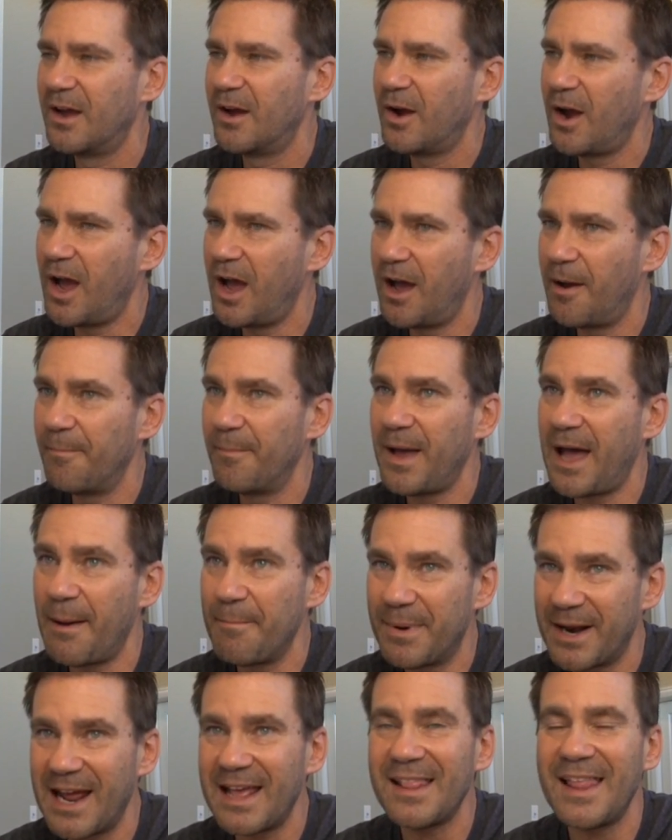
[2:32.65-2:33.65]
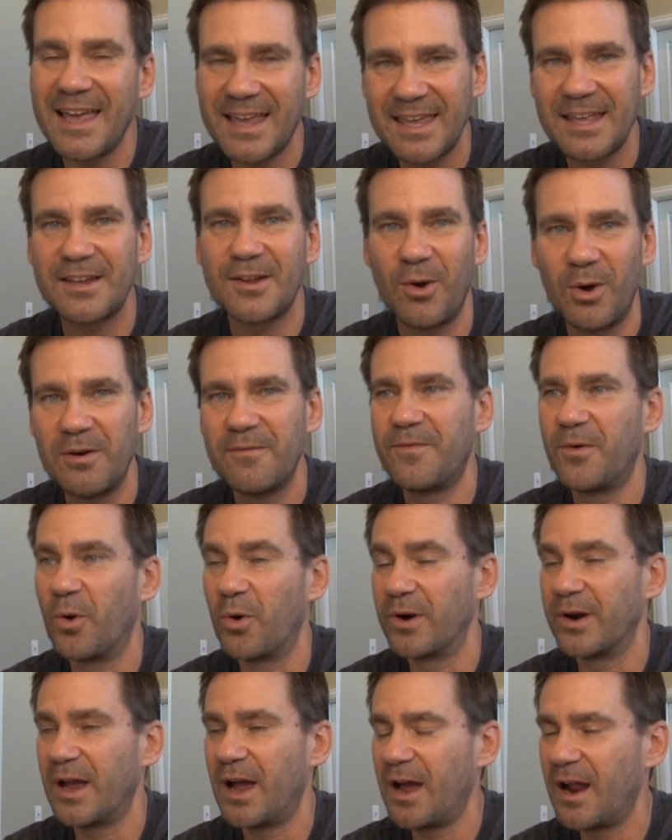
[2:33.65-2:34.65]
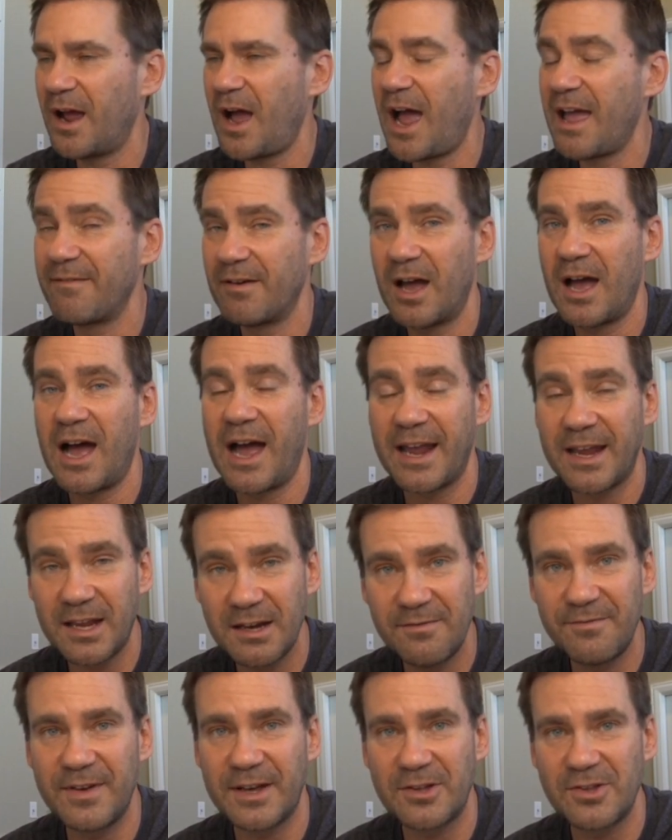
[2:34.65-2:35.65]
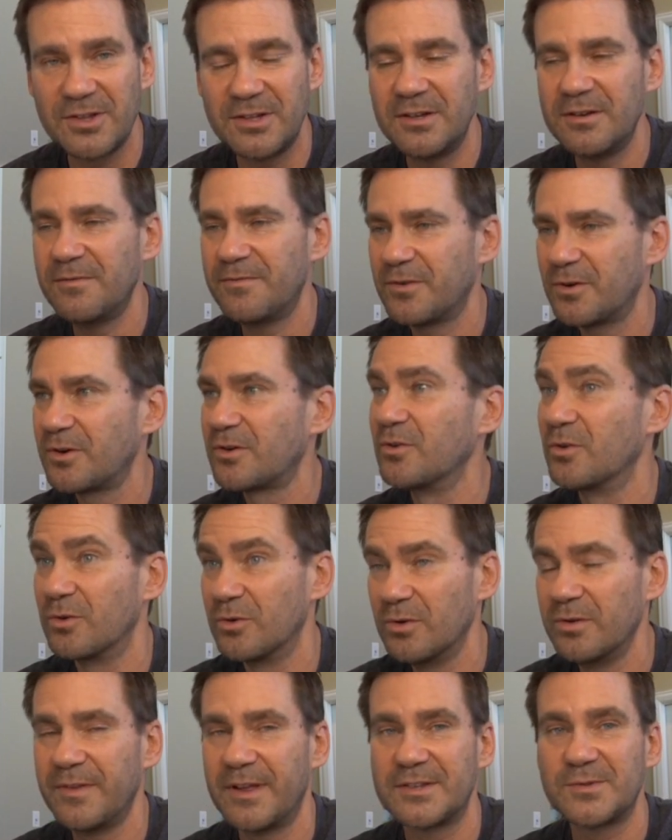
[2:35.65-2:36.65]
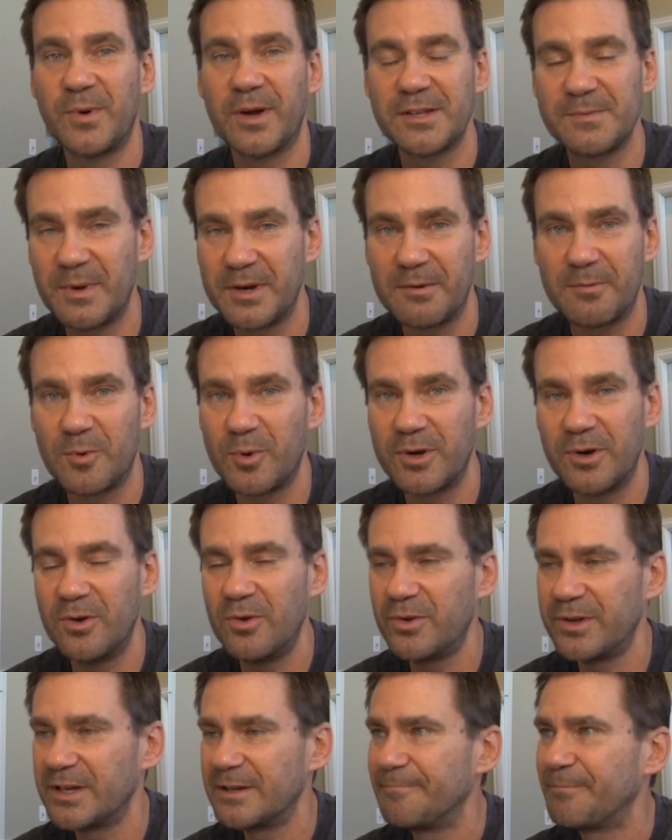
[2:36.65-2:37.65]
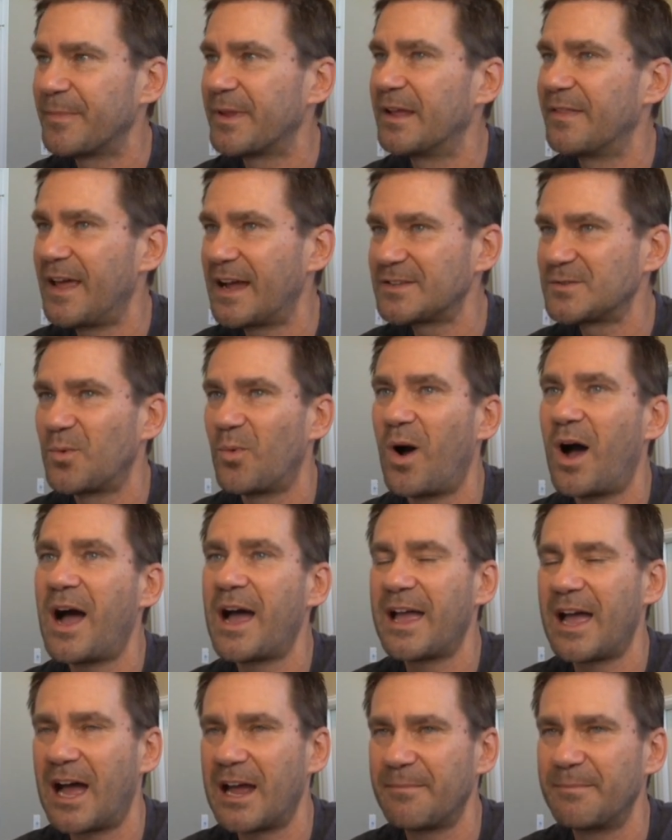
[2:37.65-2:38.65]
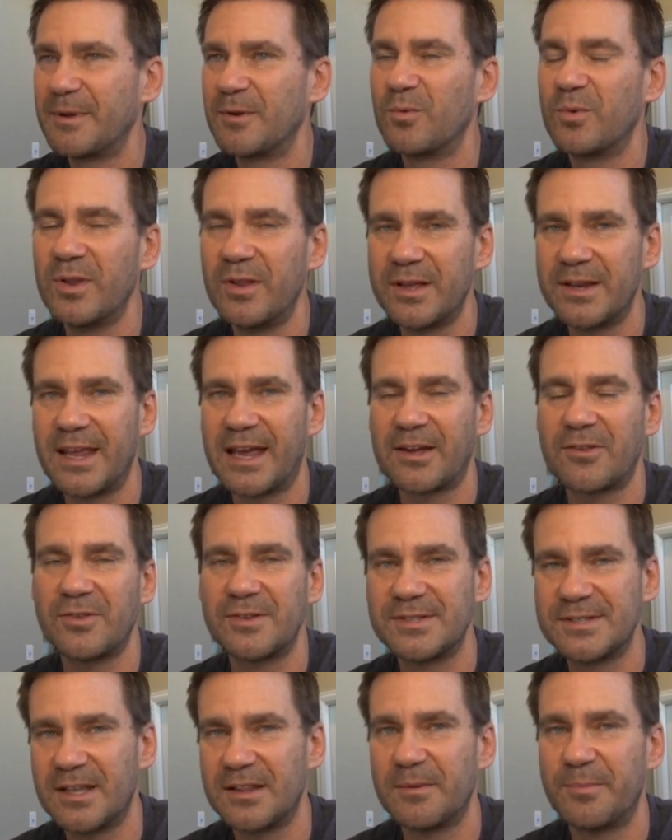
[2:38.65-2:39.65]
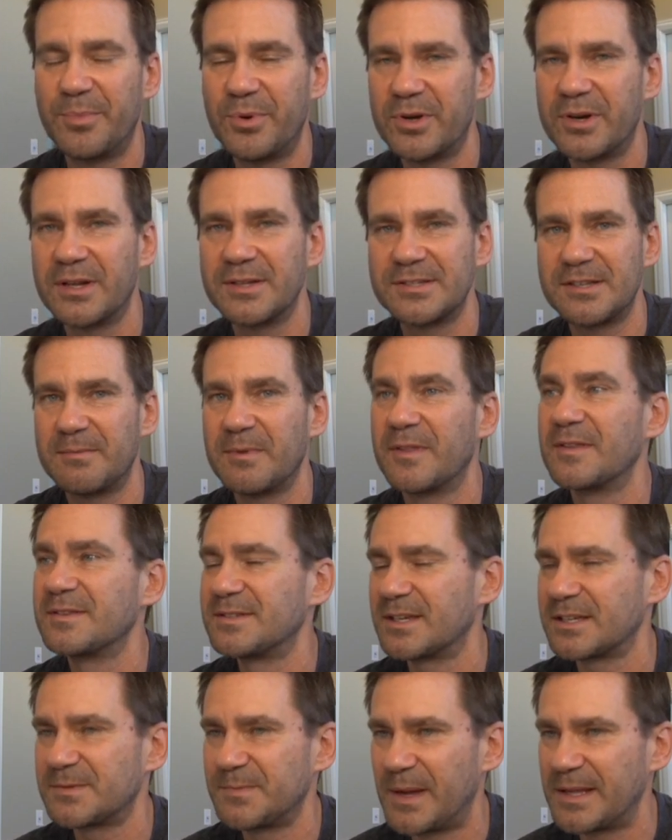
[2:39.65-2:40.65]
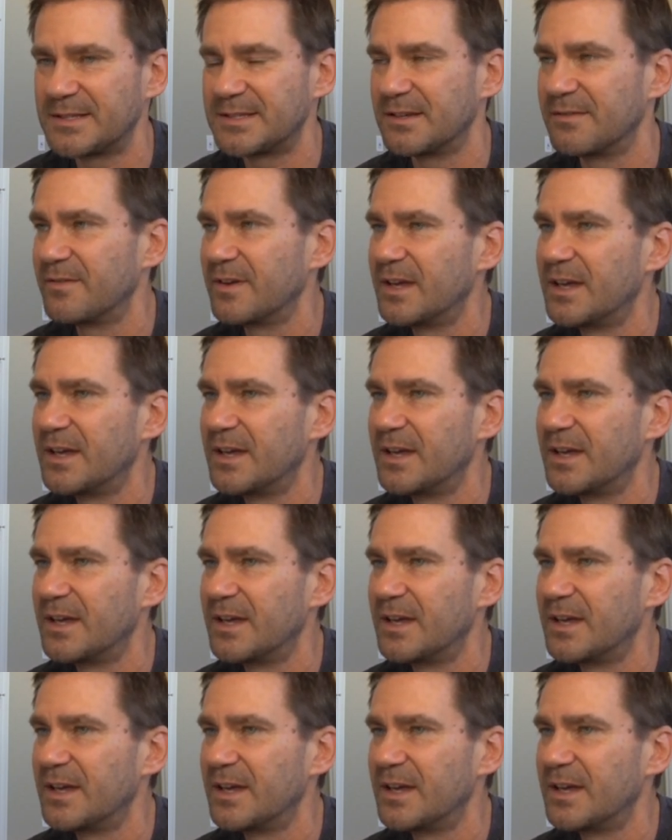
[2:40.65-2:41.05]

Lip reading: but I like it going forward. I have a high conviction for Google. That's why it's my number one holding. And that's why I'd be willing to actually sell a put on something that's expensive.